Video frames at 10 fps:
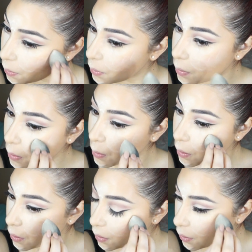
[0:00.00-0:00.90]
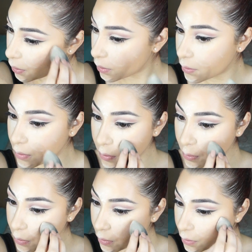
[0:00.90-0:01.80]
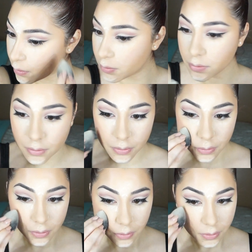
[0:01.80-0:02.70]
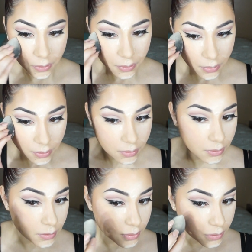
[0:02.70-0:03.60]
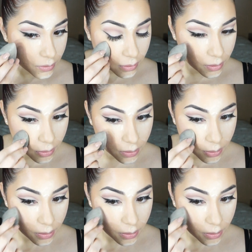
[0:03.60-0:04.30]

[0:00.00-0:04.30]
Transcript: I guess you can say, diffuses the amount of pinkiness that there is. So